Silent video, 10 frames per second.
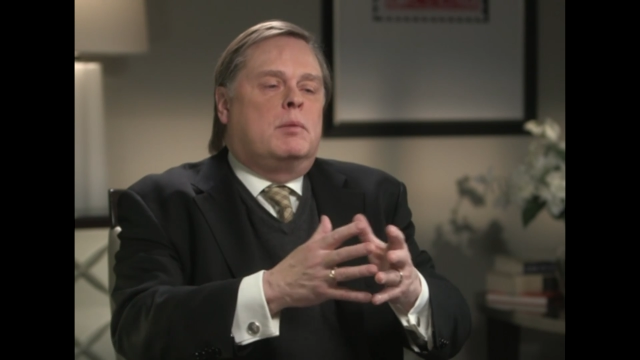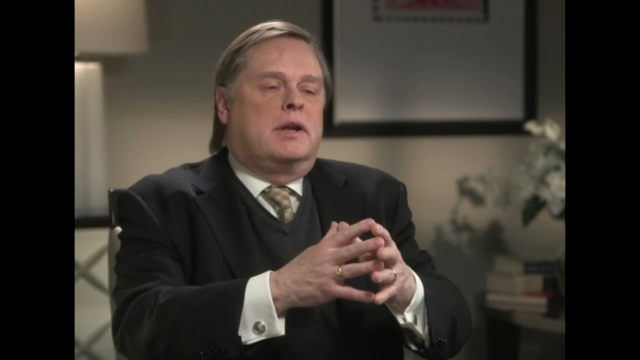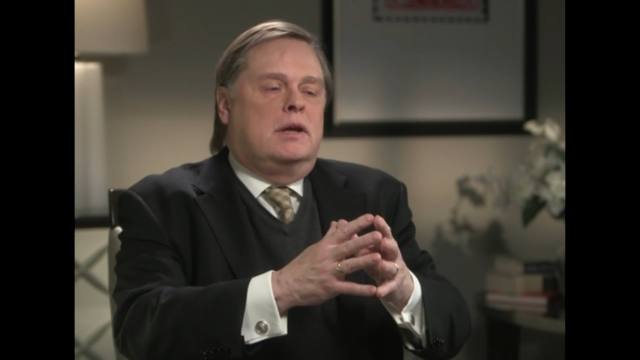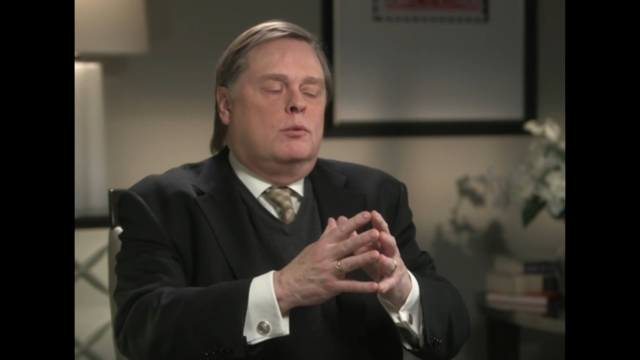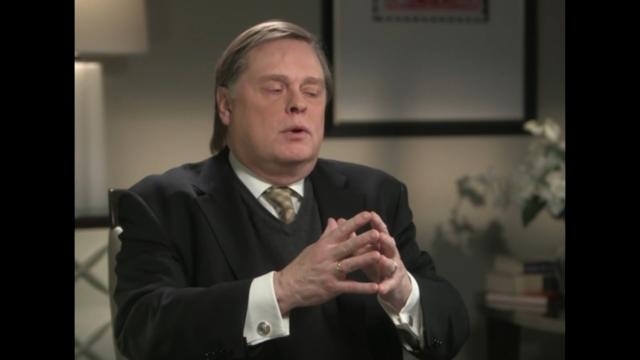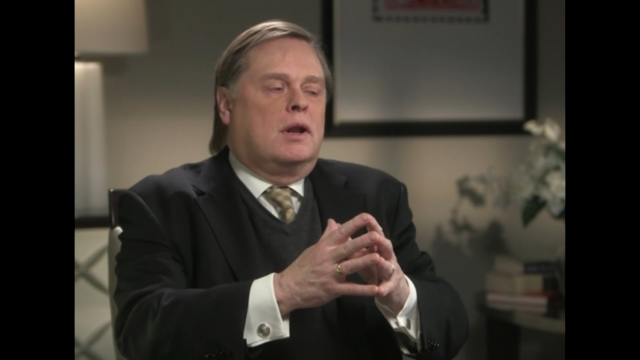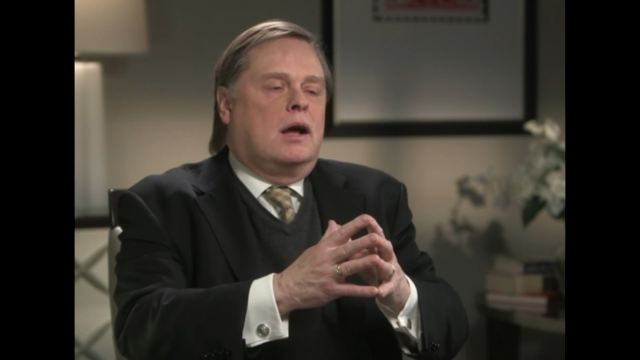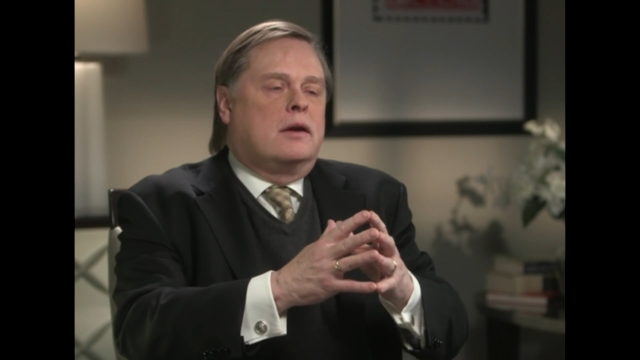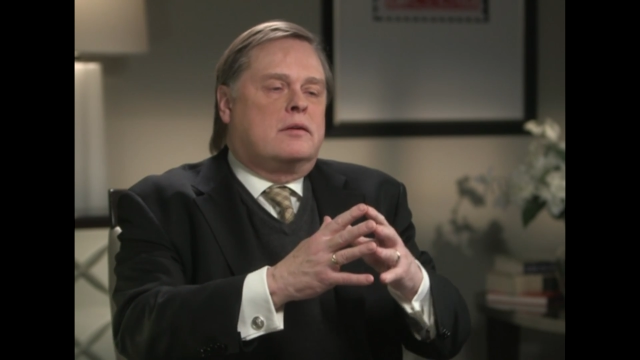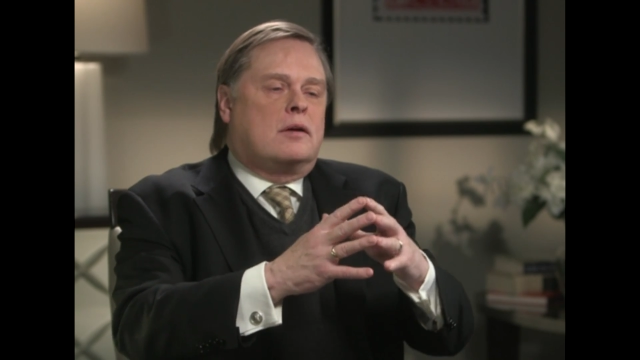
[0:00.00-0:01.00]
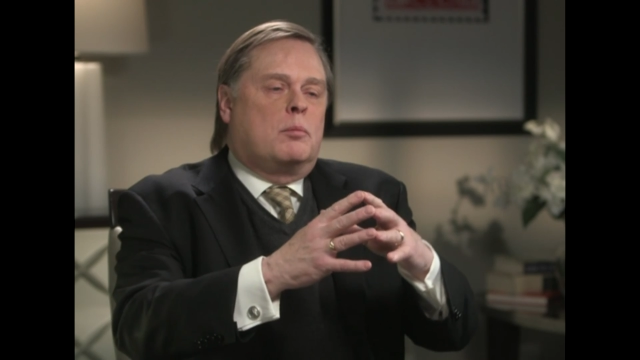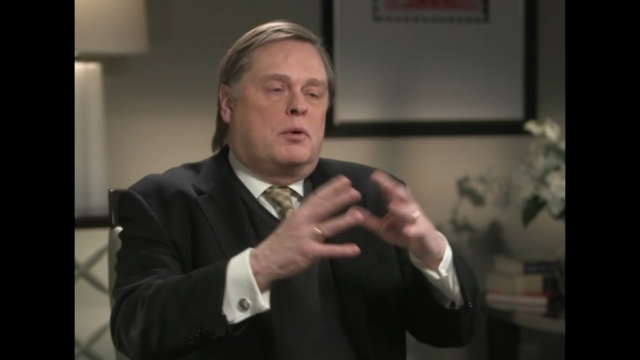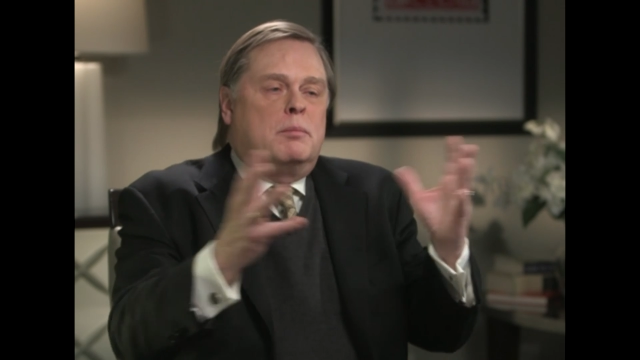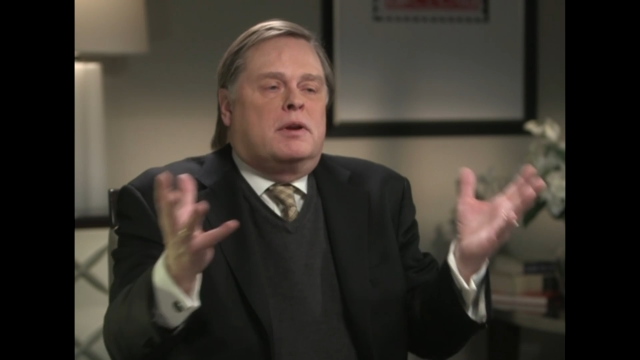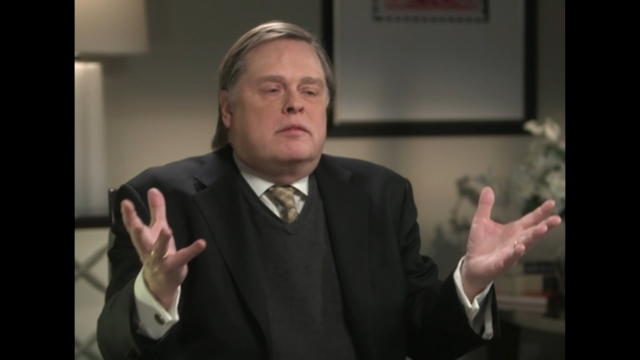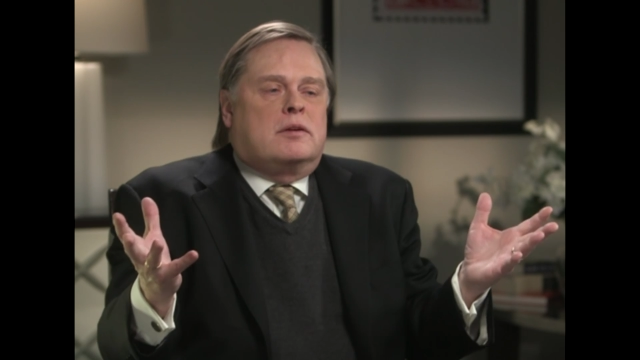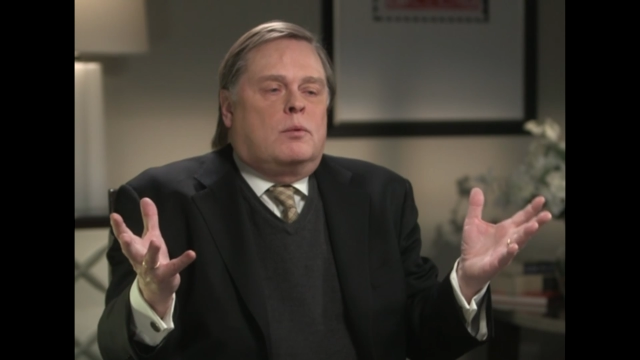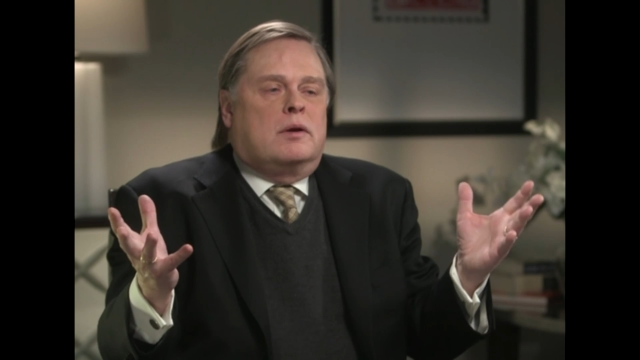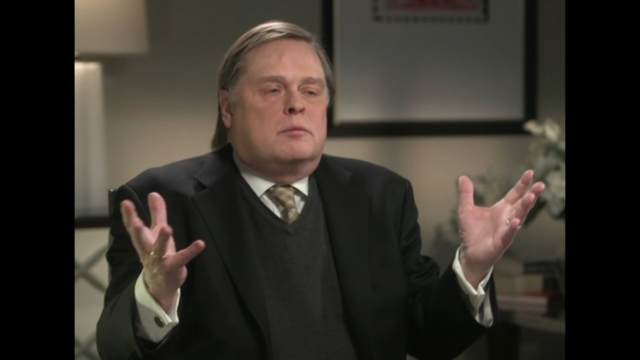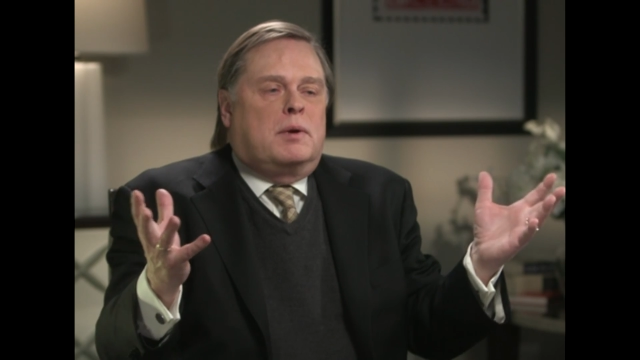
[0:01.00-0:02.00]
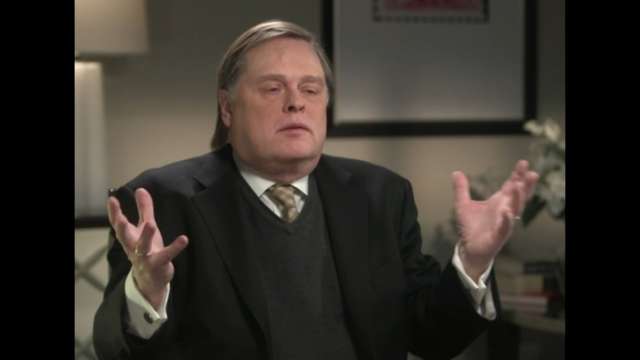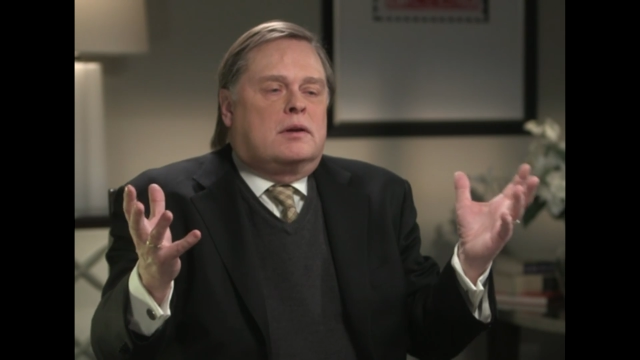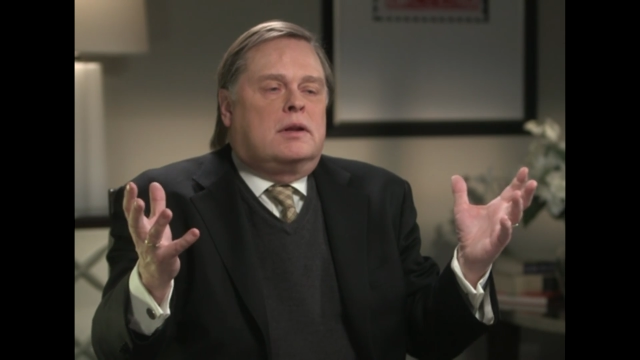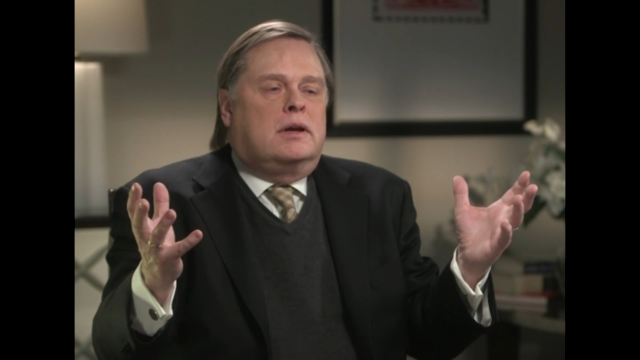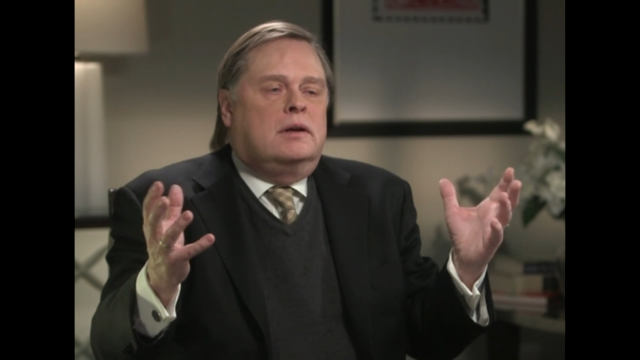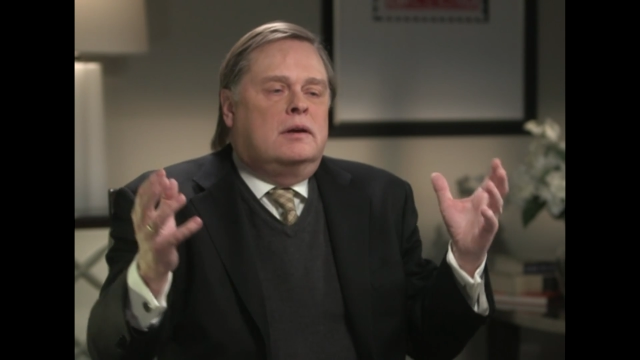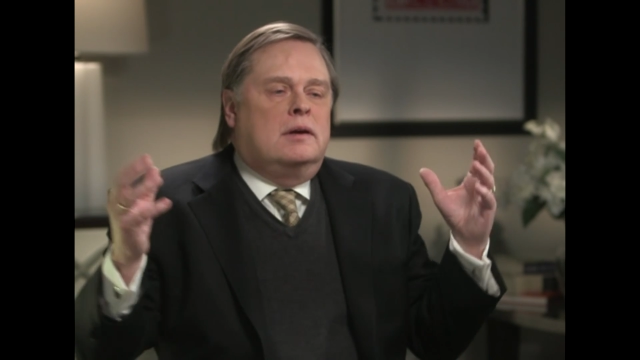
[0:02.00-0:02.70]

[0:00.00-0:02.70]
But he realized how primitive it was, basically,